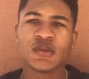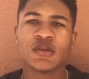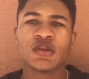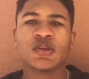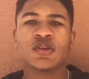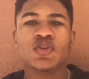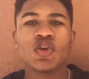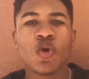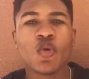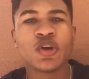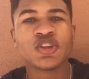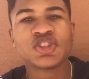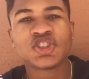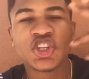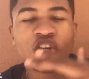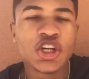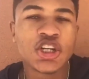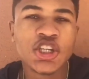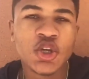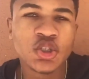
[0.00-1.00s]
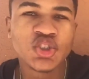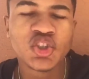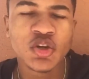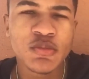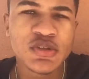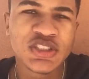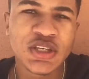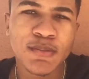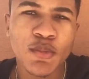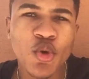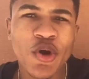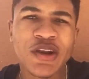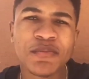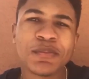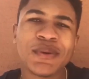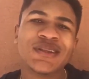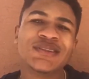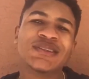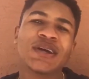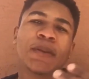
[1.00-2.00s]
Yo, what's good YouTube? It's your boy
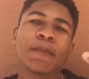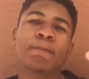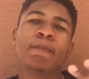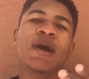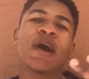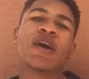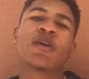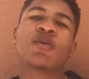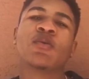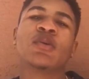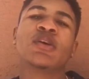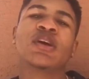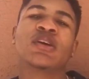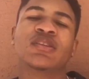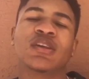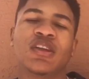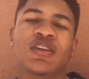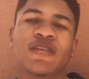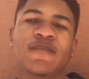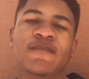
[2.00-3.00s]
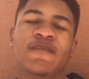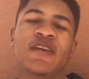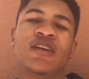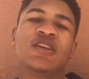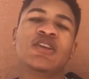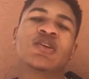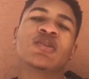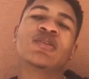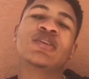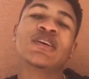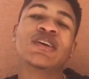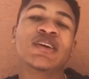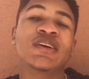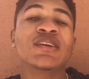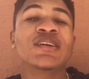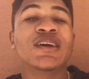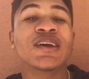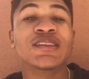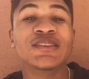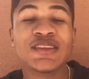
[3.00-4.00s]
Edmonton. I'm back with another video.
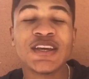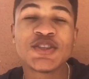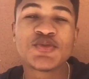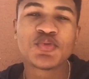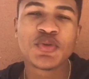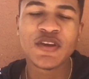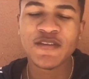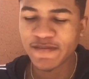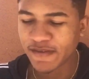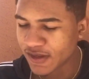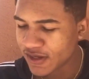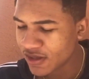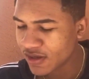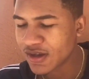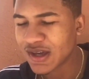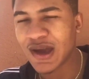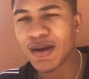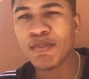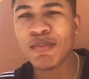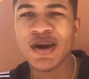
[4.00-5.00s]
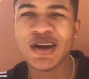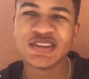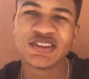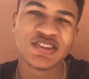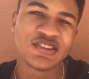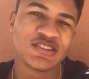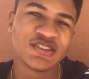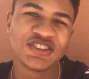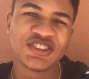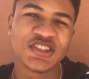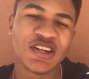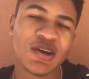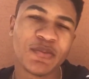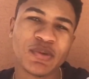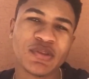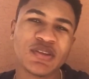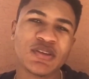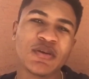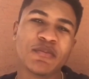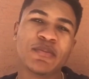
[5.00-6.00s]
And this week's video, I'm about to turn shit up a
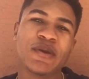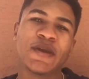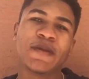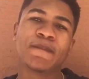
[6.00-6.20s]
little bit.